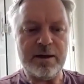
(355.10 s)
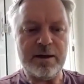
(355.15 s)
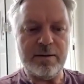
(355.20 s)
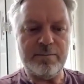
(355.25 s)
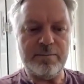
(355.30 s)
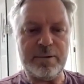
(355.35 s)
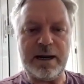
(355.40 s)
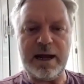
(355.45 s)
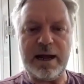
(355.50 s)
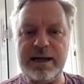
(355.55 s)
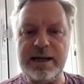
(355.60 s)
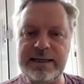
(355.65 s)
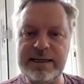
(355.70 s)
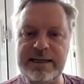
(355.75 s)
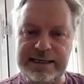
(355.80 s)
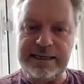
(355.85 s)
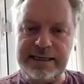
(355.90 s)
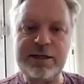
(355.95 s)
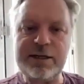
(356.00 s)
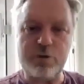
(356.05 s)
But I
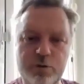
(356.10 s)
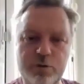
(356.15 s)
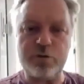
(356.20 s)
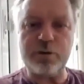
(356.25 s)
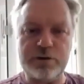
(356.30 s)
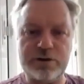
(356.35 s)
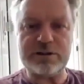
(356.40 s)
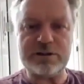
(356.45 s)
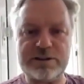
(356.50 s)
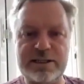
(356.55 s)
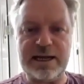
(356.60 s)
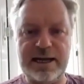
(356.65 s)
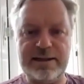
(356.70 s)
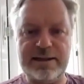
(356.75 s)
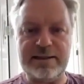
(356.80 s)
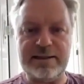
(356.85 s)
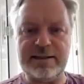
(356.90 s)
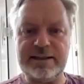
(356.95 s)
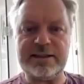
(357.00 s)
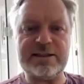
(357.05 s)
need you to
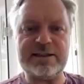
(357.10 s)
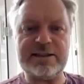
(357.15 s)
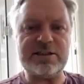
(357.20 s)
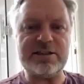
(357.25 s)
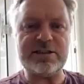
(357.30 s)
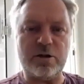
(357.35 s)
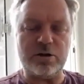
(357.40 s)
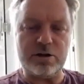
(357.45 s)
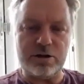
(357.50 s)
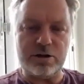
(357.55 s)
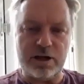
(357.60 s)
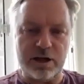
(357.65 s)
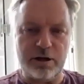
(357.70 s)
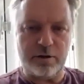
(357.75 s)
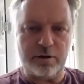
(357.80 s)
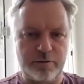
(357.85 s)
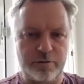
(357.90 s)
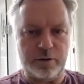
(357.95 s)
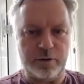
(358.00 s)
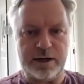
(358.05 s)
understand that this is not done
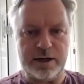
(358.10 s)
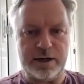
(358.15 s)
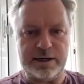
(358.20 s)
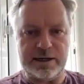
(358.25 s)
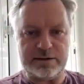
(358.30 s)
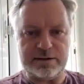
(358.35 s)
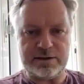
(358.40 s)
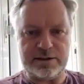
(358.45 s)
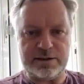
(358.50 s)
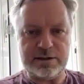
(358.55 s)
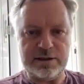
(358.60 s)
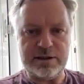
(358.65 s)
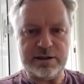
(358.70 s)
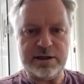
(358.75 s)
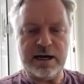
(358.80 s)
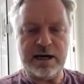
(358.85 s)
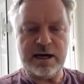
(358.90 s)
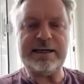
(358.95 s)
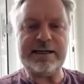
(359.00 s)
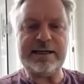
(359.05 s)
overnight.
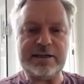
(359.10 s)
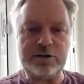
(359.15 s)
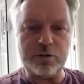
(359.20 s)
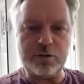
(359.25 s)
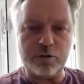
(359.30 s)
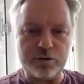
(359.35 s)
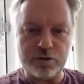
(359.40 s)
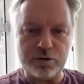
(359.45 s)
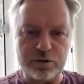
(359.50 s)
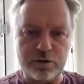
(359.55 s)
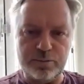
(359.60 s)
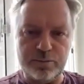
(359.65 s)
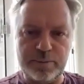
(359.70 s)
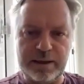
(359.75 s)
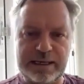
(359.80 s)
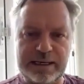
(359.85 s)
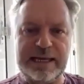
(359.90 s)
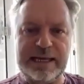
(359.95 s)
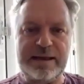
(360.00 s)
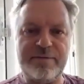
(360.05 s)
I need you also to
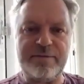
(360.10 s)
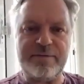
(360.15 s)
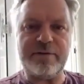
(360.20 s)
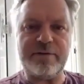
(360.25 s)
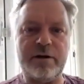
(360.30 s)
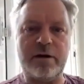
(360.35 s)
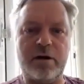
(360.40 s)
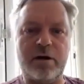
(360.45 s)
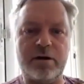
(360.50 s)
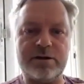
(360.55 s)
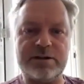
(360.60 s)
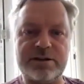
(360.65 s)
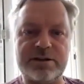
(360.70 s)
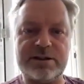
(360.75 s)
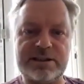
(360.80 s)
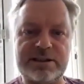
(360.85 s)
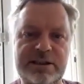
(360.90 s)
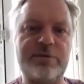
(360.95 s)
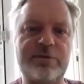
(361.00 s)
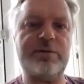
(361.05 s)
believe in our
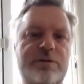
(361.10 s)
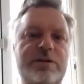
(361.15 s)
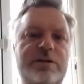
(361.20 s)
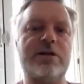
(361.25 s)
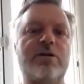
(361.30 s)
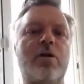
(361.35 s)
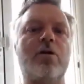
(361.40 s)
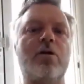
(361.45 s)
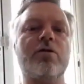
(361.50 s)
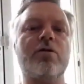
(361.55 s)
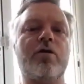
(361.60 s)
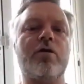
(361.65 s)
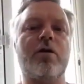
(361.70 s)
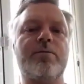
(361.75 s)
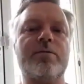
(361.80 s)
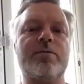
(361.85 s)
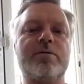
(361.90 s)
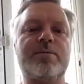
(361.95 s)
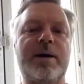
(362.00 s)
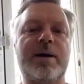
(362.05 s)
sincerity and long-term
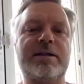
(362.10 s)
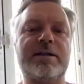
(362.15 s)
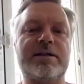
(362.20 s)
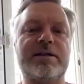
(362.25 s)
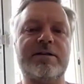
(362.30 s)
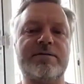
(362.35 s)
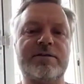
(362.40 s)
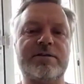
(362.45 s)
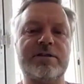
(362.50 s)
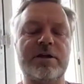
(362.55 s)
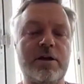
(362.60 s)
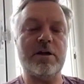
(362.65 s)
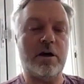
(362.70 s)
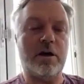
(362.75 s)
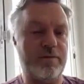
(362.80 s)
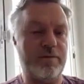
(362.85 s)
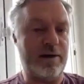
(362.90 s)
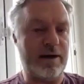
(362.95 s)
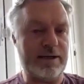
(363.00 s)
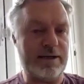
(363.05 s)
perspectives
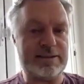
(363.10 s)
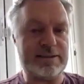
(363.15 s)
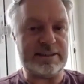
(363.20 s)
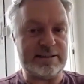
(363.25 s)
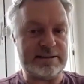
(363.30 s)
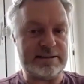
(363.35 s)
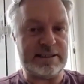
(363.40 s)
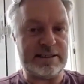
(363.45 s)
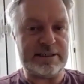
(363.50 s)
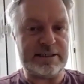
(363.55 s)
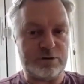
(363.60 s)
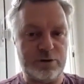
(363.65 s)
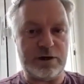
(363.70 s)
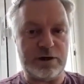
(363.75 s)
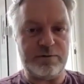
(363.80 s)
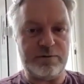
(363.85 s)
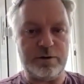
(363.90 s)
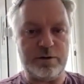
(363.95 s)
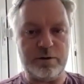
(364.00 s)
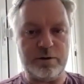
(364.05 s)
of ICT to
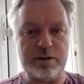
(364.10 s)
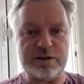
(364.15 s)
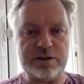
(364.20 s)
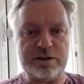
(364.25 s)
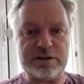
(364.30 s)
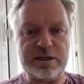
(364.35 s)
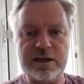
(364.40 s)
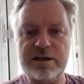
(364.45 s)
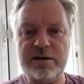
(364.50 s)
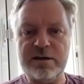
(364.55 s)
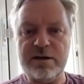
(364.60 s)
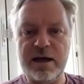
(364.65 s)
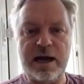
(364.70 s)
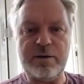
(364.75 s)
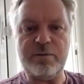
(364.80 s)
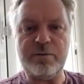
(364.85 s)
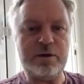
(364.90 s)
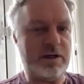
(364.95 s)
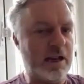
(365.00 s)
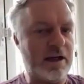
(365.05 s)
give you this. I
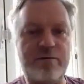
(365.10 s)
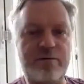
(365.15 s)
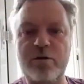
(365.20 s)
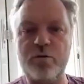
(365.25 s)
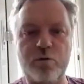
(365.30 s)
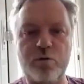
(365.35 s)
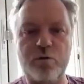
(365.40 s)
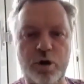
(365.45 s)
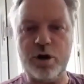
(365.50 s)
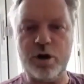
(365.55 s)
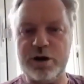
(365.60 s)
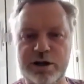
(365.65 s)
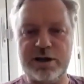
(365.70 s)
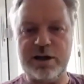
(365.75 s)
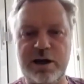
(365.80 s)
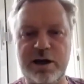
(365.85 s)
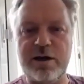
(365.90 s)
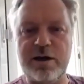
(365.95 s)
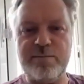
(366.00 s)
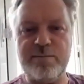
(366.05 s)
would never work in a
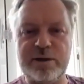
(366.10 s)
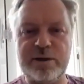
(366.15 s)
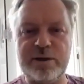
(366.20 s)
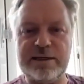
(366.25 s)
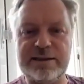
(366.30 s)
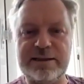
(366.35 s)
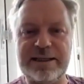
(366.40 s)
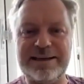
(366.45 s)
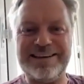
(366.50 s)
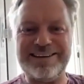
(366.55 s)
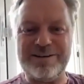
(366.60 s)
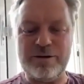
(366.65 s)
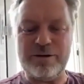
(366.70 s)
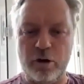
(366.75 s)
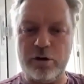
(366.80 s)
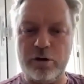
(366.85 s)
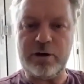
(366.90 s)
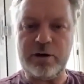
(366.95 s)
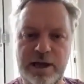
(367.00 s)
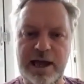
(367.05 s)
company that did
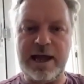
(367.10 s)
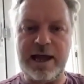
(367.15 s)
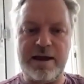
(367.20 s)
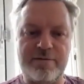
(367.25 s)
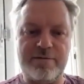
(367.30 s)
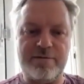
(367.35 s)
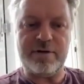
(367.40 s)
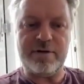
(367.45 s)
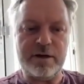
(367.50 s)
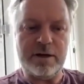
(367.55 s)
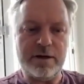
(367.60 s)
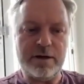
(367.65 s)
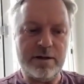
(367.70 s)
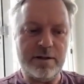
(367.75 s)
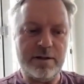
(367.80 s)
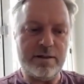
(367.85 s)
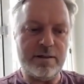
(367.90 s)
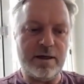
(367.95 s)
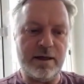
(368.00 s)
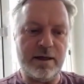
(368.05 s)
not have
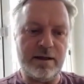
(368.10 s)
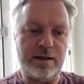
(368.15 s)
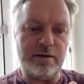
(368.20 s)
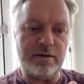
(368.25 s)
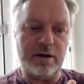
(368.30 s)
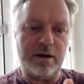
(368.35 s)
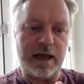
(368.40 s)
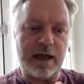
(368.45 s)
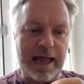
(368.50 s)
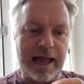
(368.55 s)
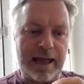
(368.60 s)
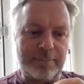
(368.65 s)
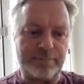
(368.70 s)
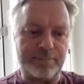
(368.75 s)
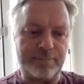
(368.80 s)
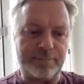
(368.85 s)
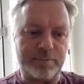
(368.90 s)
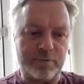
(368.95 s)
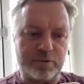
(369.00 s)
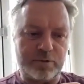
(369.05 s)
the
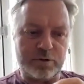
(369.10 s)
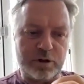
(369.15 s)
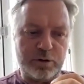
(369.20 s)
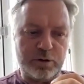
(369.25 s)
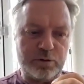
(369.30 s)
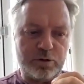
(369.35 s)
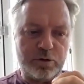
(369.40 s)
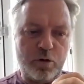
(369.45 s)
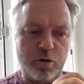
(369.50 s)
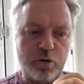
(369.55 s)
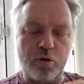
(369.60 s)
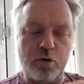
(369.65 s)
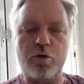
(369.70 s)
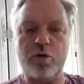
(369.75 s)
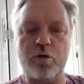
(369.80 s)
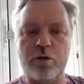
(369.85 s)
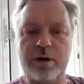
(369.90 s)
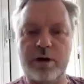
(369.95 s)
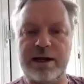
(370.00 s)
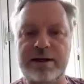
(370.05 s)
absolute
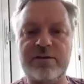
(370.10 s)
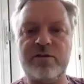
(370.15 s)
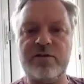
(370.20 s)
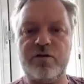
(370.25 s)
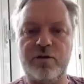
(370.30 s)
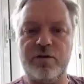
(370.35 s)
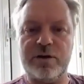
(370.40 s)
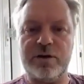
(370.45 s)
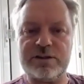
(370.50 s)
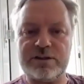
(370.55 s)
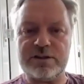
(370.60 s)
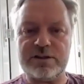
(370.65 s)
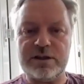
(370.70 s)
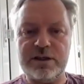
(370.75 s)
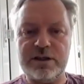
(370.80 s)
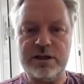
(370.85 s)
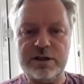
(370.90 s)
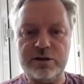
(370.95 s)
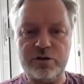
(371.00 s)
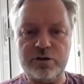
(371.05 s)
core interest
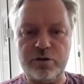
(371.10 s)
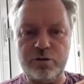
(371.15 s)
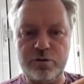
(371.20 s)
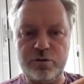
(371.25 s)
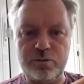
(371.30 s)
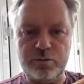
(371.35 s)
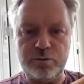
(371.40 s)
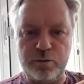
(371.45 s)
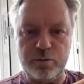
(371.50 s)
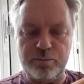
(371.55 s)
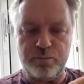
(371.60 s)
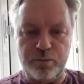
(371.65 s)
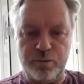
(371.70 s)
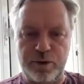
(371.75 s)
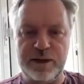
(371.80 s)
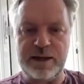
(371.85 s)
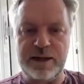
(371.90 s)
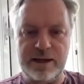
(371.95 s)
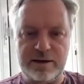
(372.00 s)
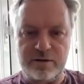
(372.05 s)
to
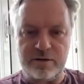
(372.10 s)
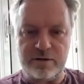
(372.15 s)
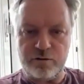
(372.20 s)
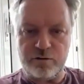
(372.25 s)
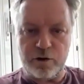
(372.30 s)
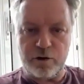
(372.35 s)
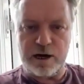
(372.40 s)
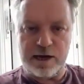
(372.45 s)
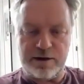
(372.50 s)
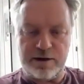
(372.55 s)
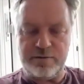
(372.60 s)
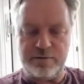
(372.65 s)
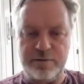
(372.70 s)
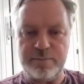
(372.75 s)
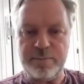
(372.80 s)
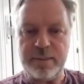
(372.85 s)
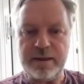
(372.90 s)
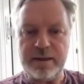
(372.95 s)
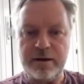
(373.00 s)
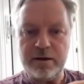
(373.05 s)
bring and drive
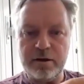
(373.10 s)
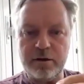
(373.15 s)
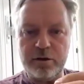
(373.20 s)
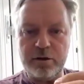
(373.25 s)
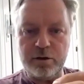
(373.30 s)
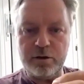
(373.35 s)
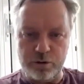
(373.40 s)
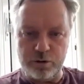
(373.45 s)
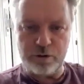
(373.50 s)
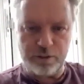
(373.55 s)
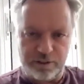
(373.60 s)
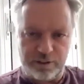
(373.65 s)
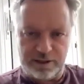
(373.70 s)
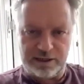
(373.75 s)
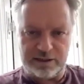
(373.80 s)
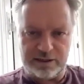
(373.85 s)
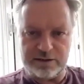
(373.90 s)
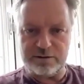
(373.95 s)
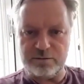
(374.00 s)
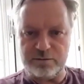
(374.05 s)
good
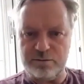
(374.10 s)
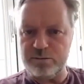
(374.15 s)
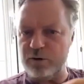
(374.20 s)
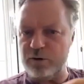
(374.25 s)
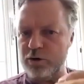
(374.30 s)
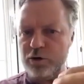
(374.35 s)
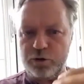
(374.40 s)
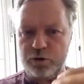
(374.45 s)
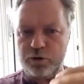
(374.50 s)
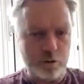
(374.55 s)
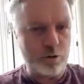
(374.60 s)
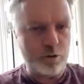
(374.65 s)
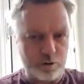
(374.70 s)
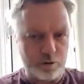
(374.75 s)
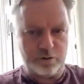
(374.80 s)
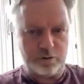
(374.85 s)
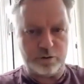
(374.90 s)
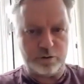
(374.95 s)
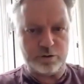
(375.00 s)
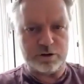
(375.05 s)
things, do
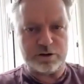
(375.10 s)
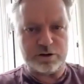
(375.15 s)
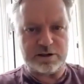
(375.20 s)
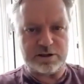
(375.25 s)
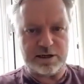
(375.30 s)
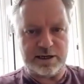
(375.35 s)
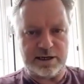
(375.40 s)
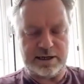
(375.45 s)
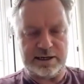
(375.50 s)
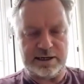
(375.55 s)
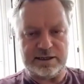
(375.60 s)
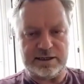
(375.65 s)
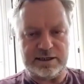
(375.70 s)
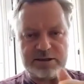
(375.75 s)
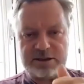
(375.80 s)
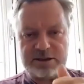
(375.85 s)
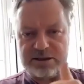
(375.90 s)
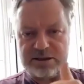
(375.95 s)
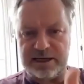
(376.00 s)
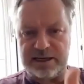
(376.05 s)
good to society,
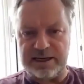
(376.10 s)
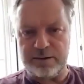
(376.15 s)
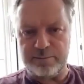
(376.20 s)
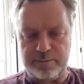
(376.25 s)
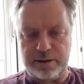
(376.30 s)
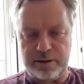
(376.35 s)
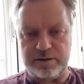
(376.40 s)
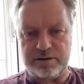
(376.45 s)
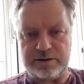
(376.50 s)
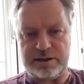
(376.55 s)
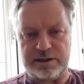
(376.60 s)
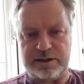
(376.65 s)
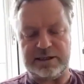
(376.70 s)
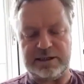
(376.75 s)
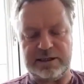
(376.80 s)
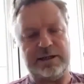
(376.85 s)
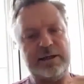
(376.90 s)
sustainability,